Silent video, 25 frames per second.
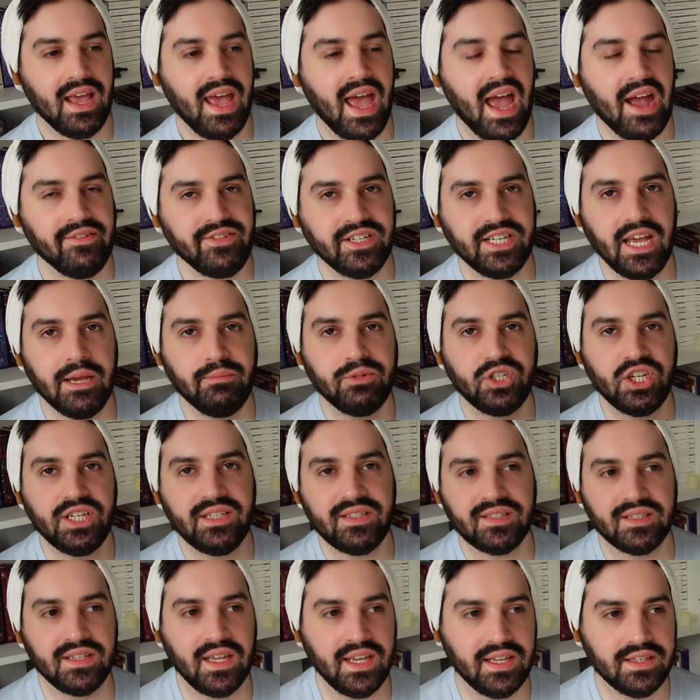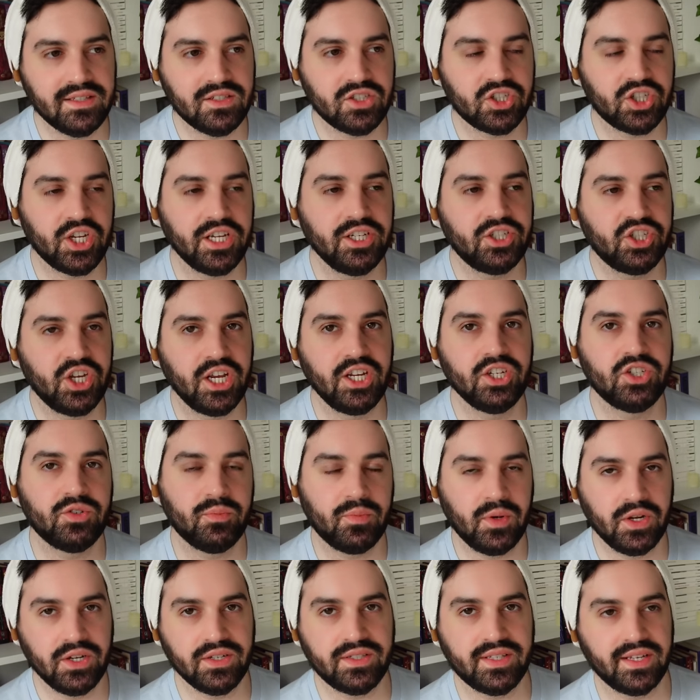Every time she sneezed she
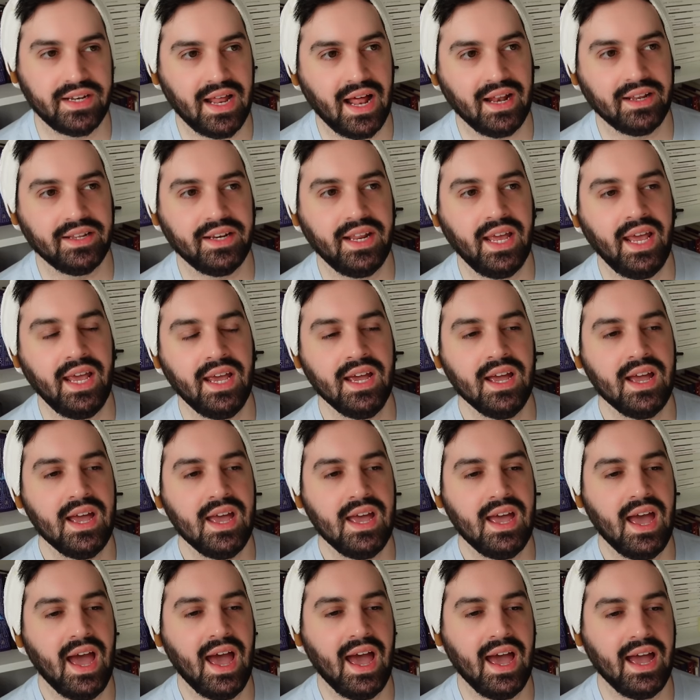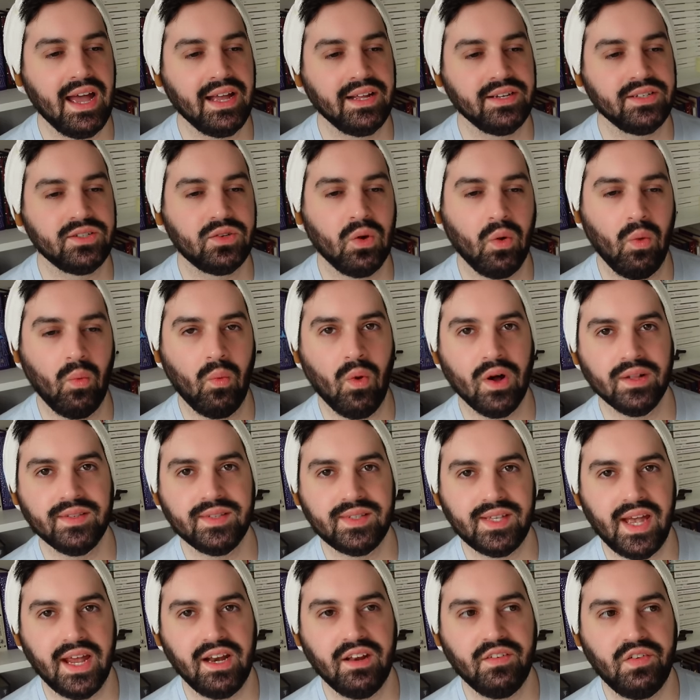changed personality and one
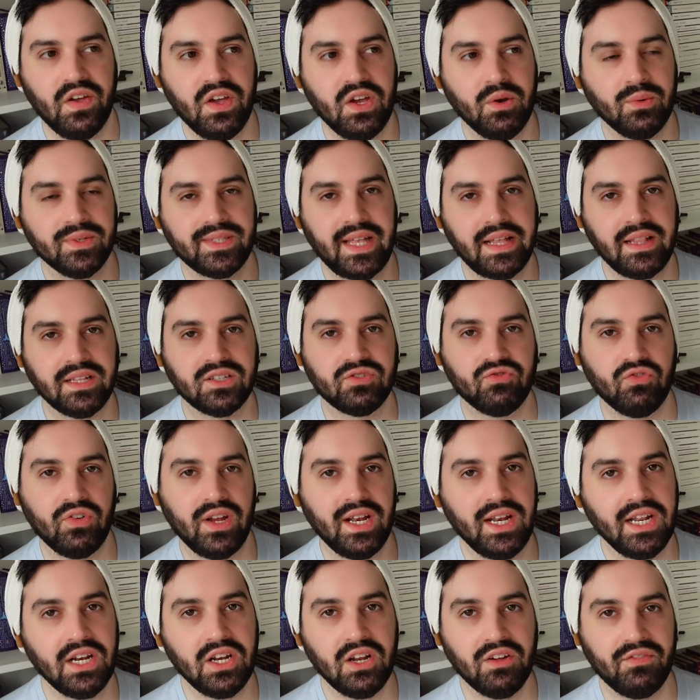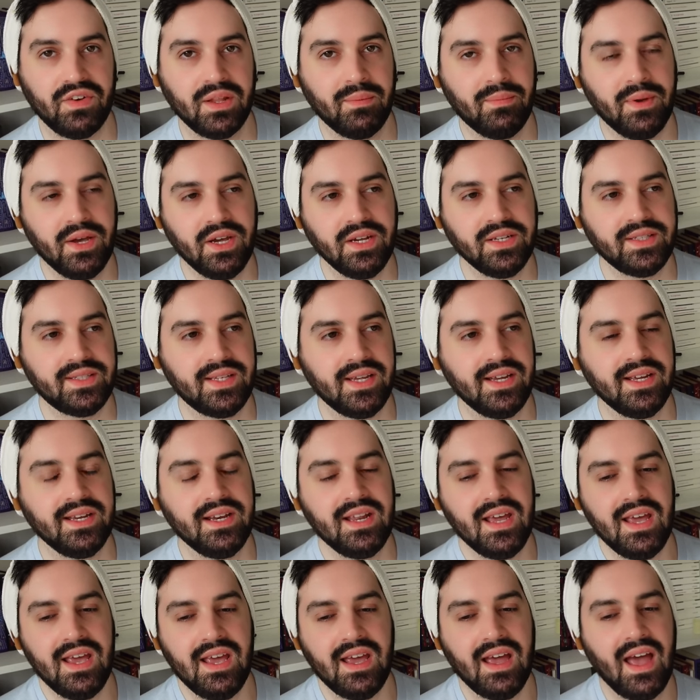side of her was like this really lovely
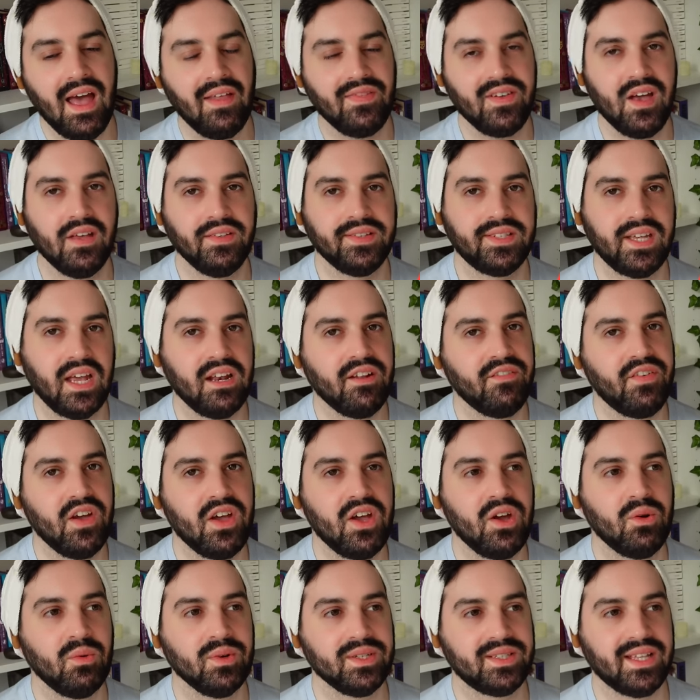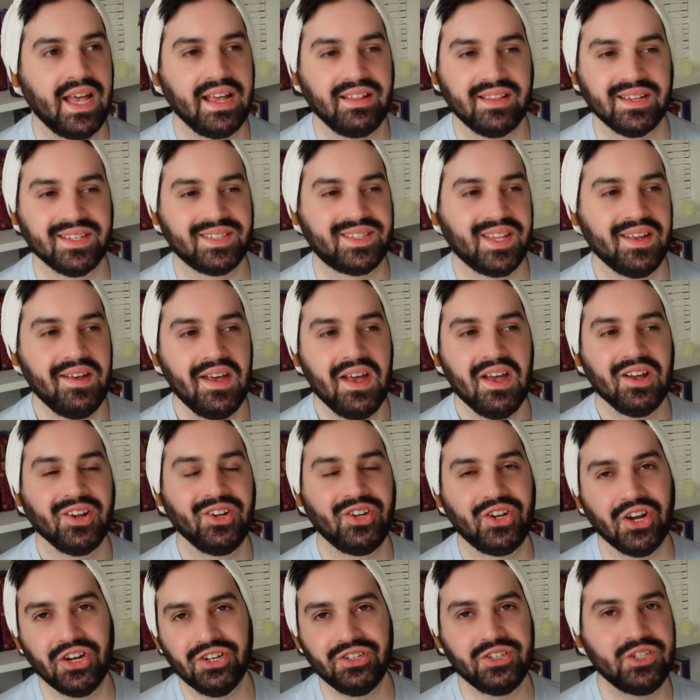person and the other side of her was like this
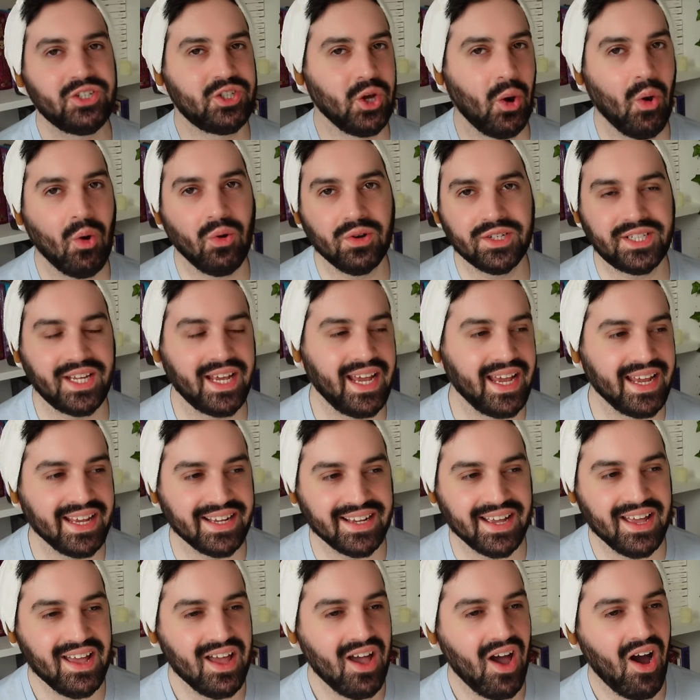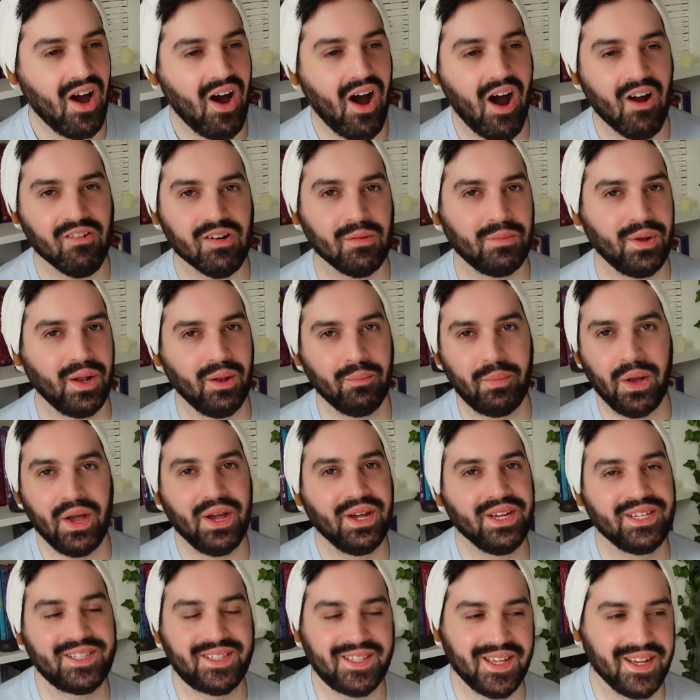gun toting horrible
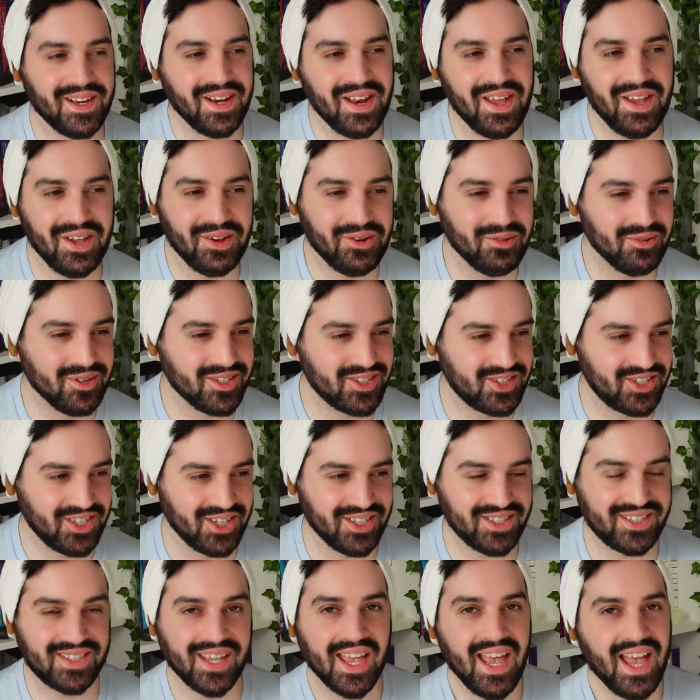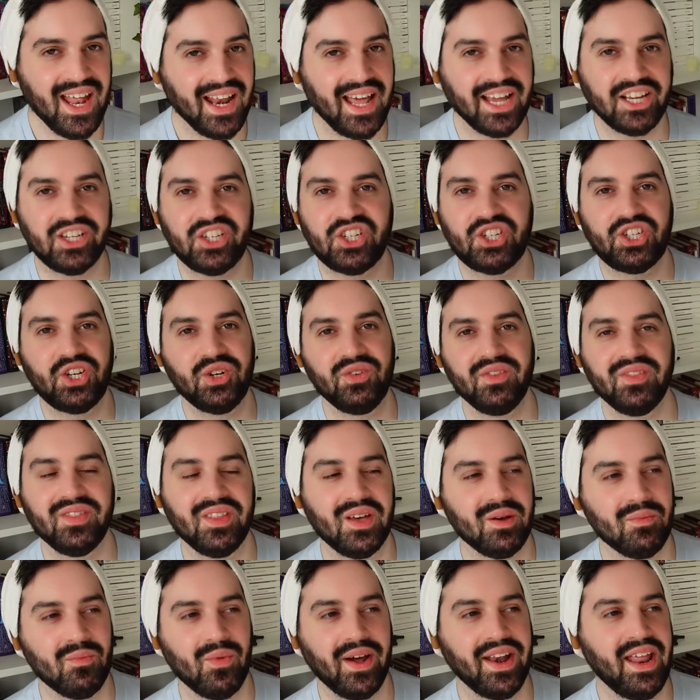person who was just like shooting
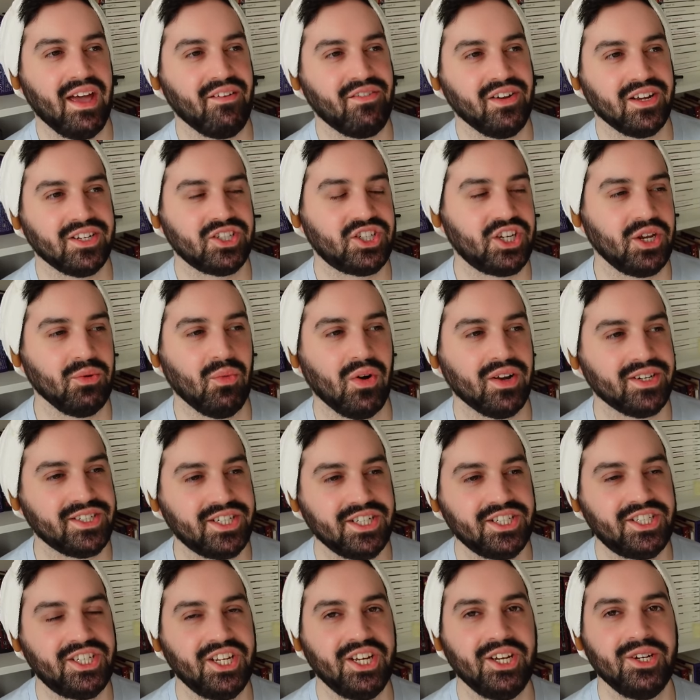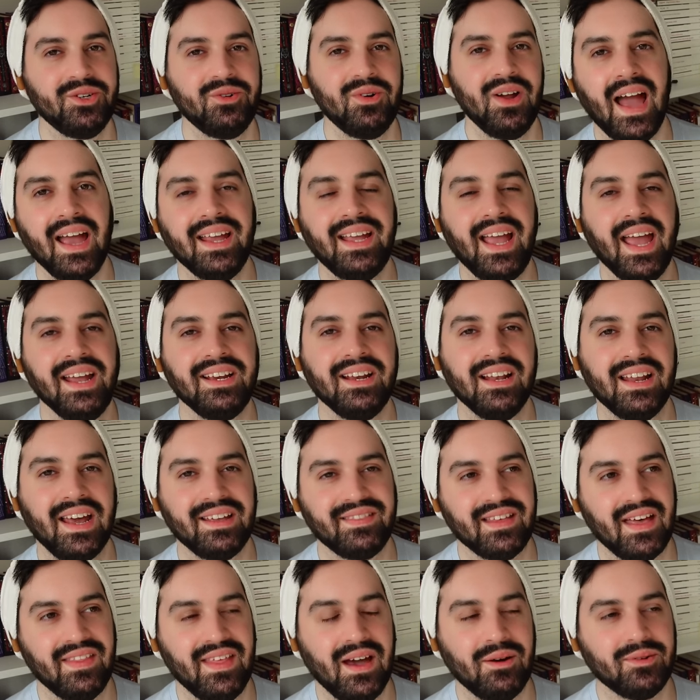them whenever she wanted to. I kind of
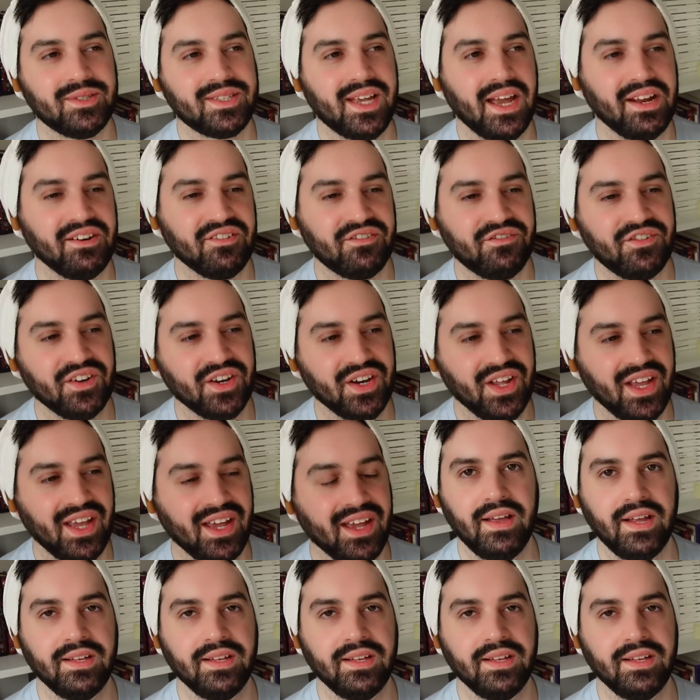like that. That was kind of funny.